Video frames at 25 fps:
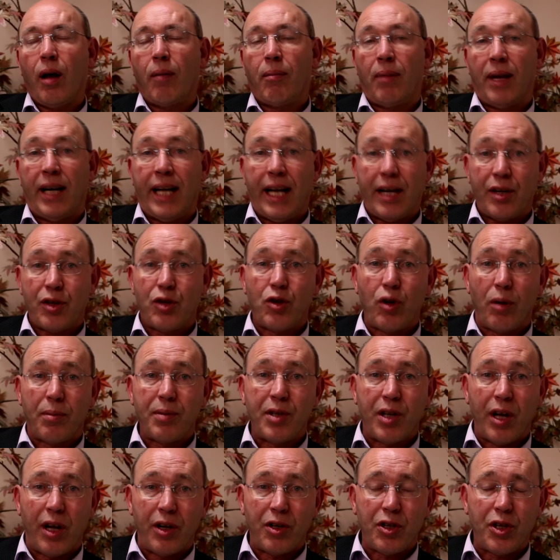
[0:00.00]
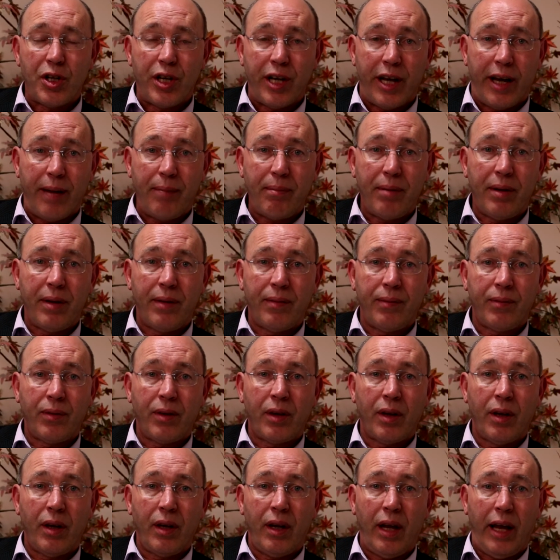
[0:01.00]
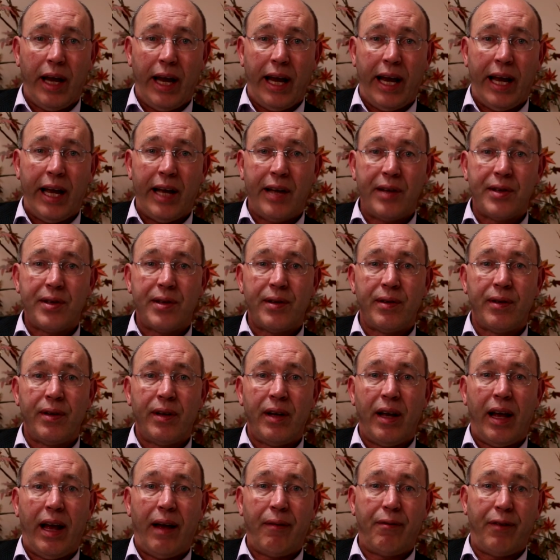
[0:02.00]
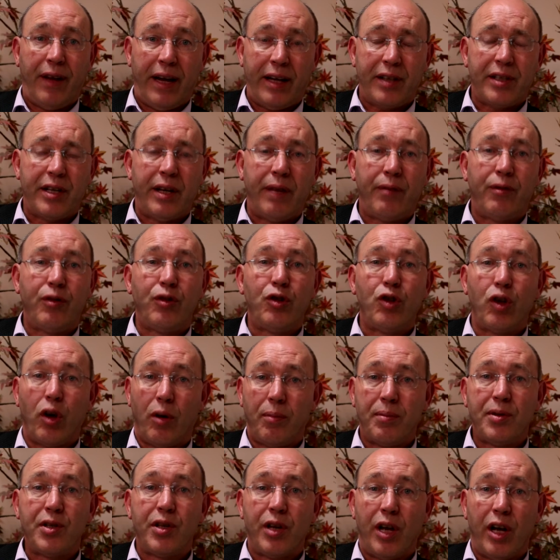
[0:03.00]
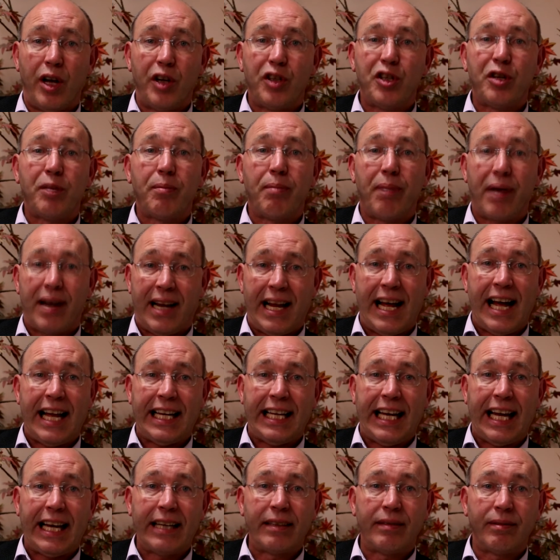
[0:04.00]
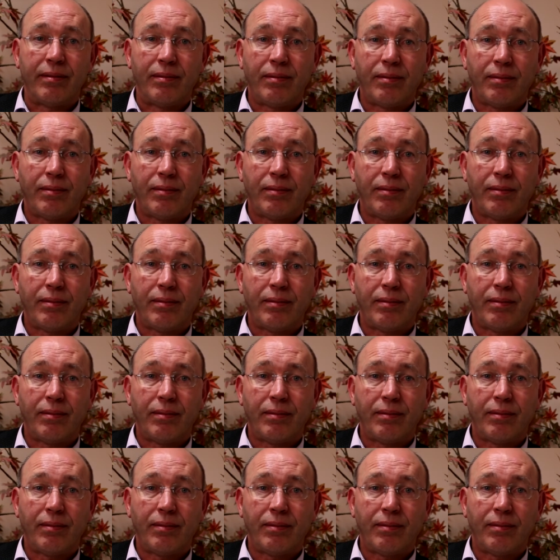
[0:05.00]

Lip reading: My next job search tip is effective job search planning.